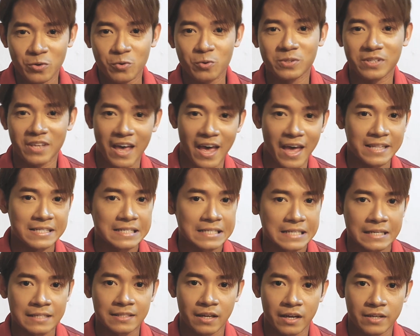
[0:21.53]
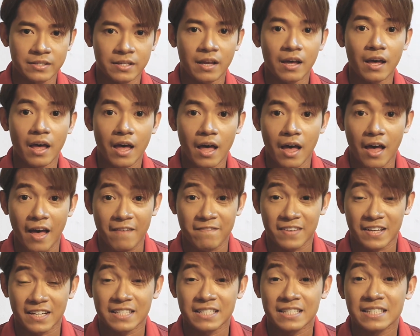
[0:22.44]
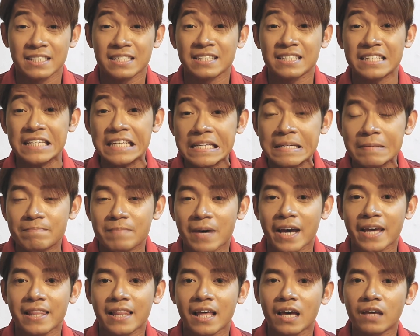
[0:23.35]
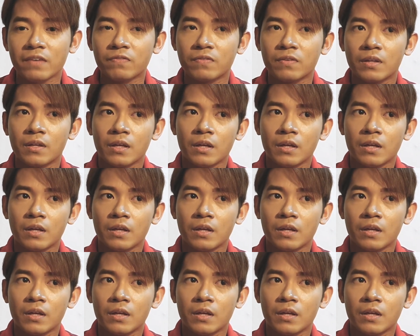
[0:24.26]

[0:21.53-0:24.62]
used hand sanitizer ever in my life